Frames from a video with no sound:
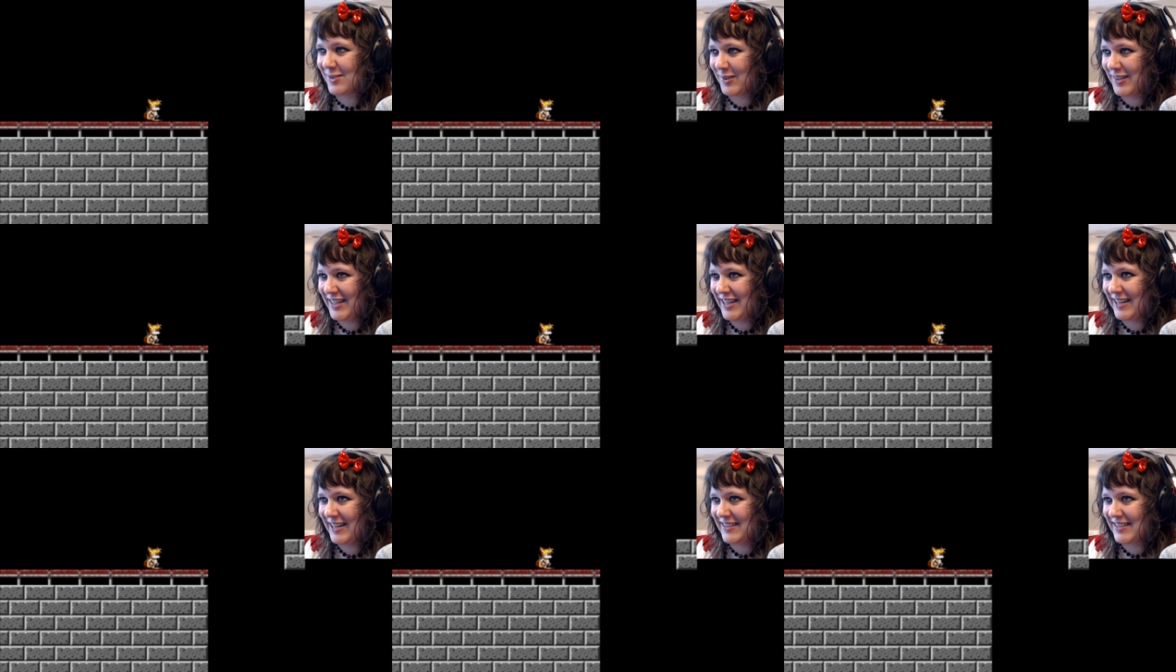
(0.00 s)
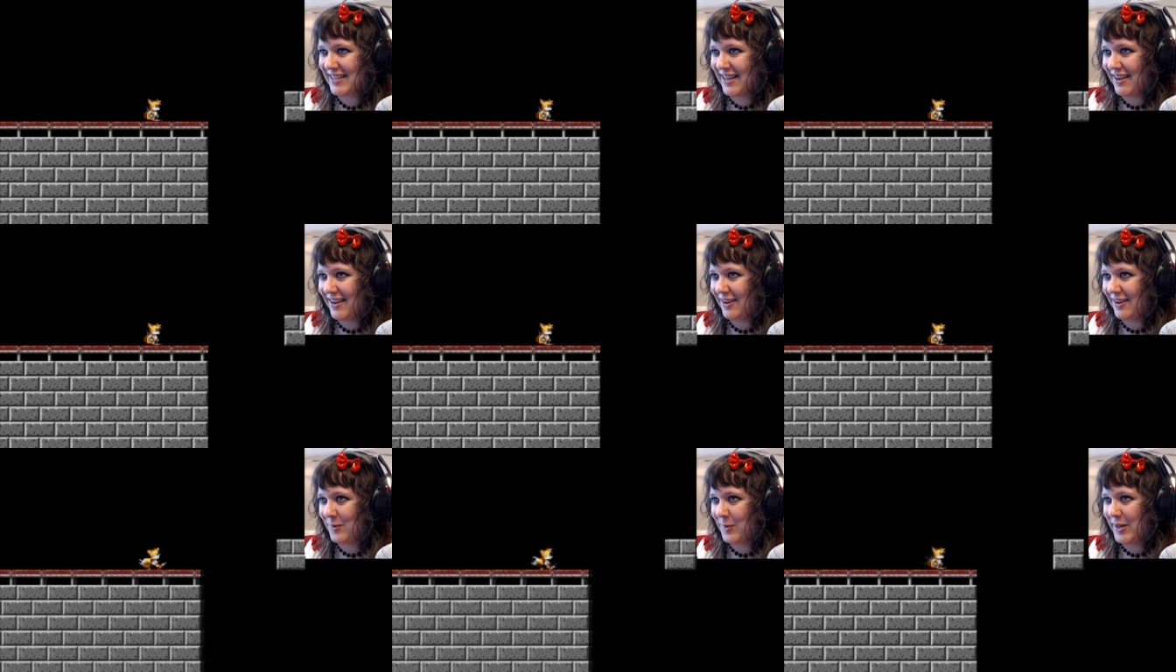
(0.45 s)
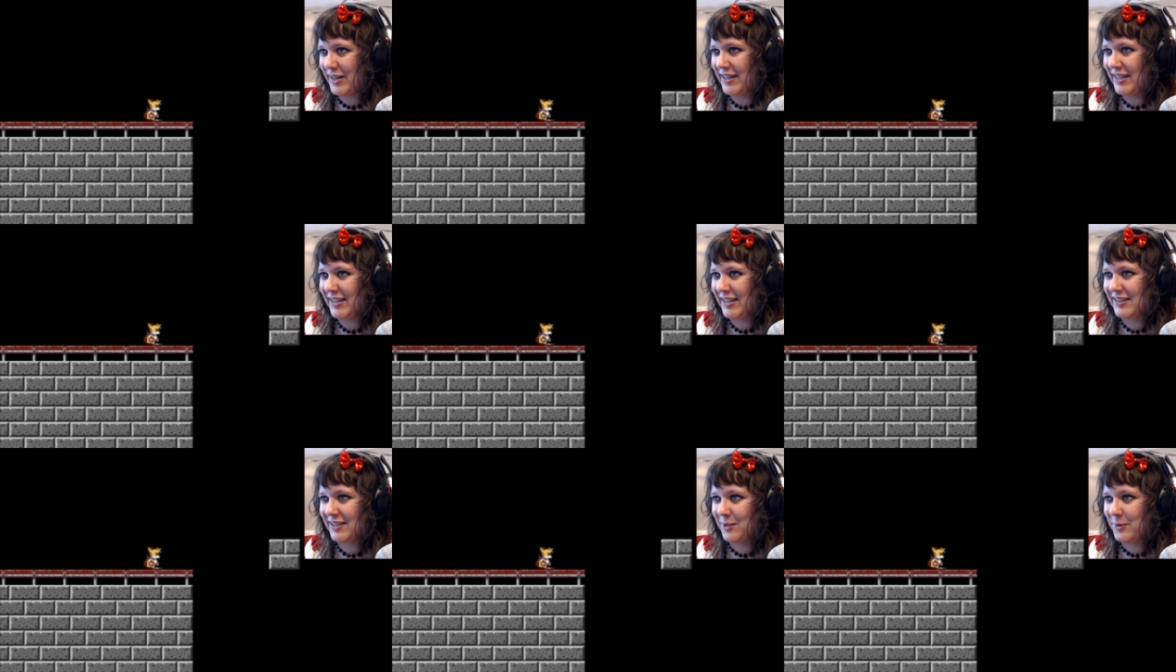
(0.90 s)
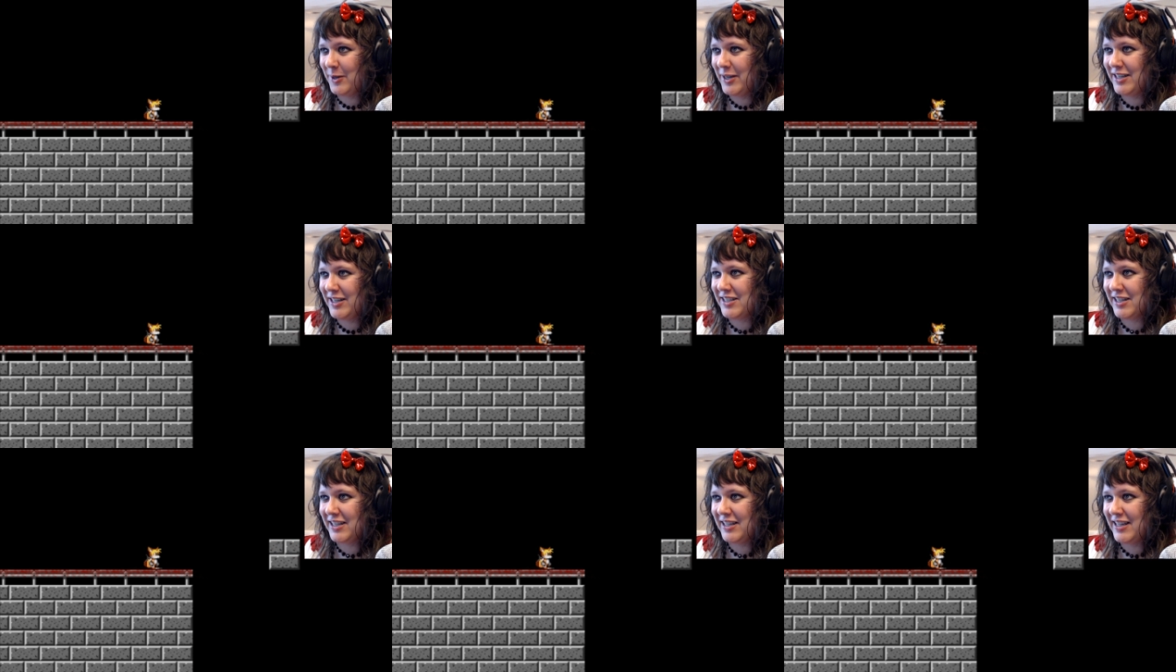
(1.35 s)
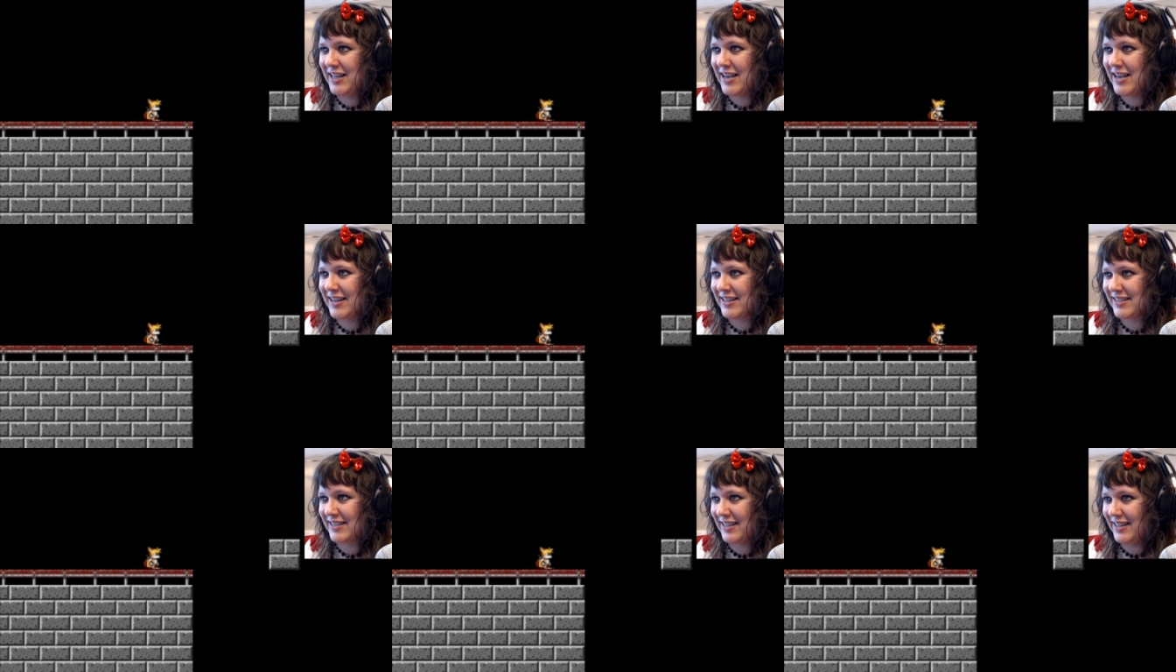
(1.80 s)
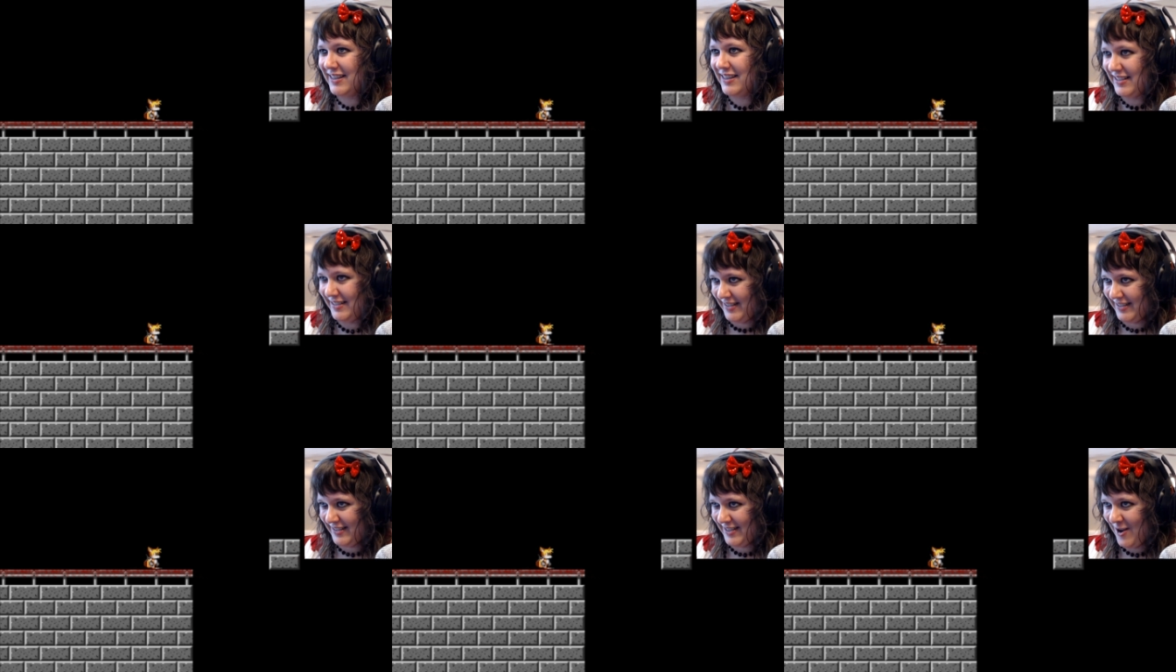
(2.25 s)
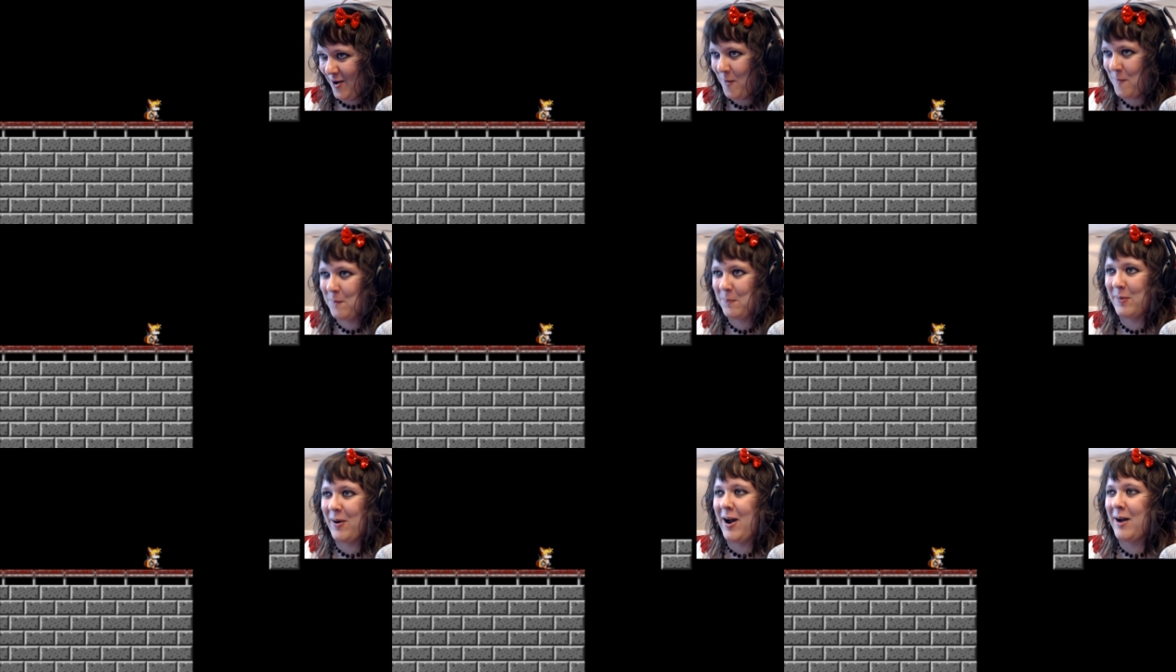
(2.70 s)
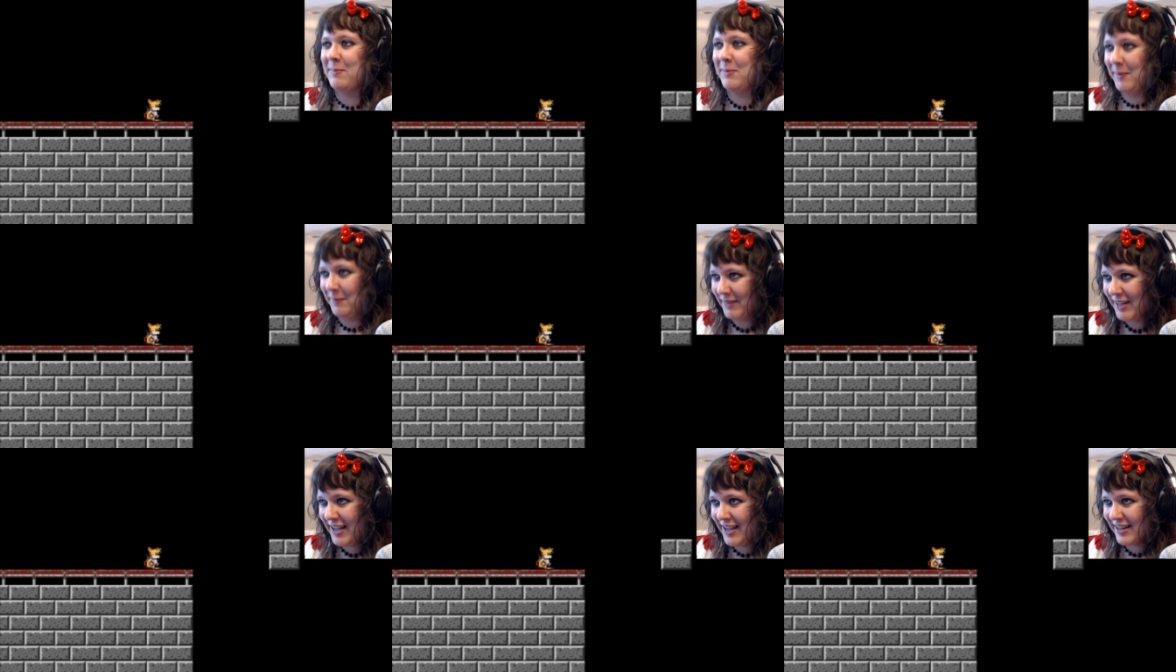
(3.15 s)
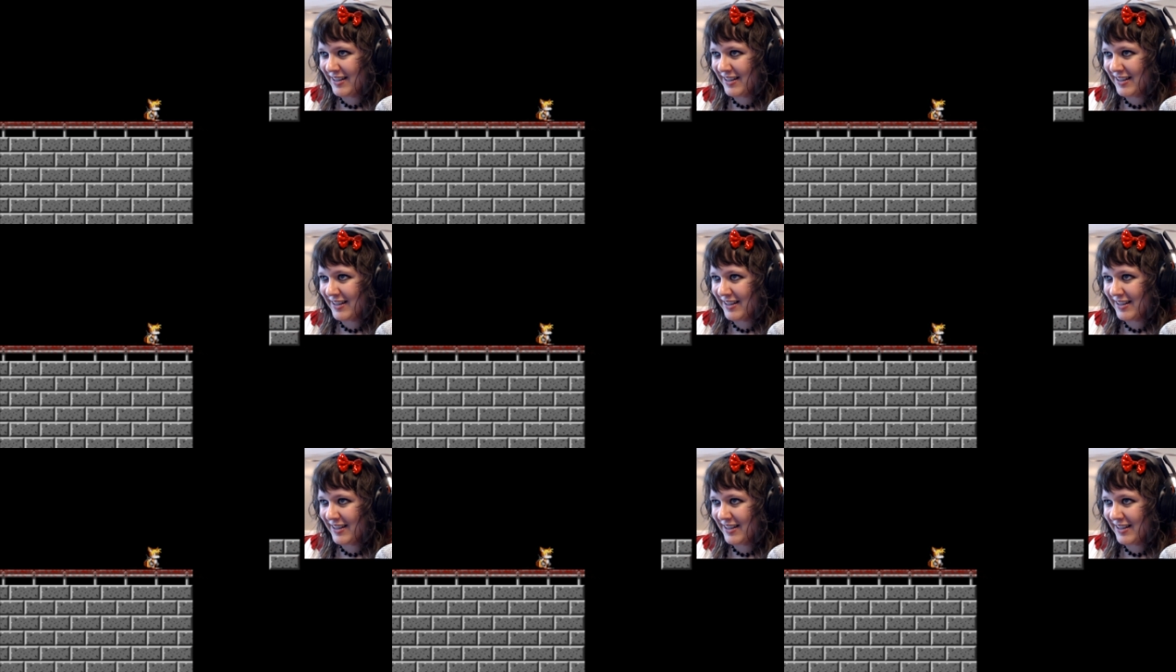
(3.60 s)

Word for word: We did so or we did Luigi E X E. This is no problem.